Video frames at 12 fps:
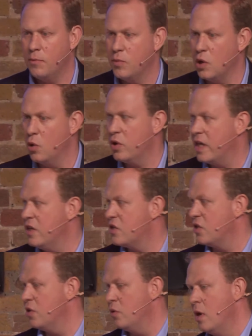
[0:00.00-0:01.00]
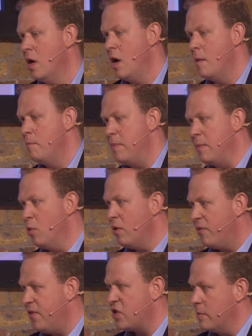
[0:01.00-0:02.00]
you're looking to be more
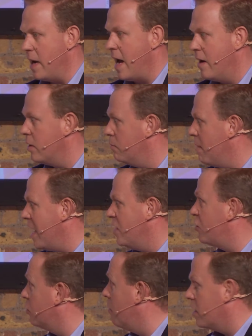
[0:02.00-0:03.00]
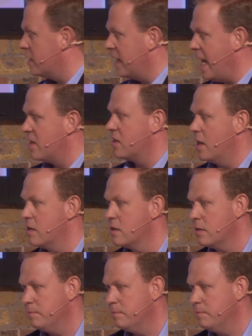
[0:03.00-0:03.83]
efficient about how you manage your marketing assets.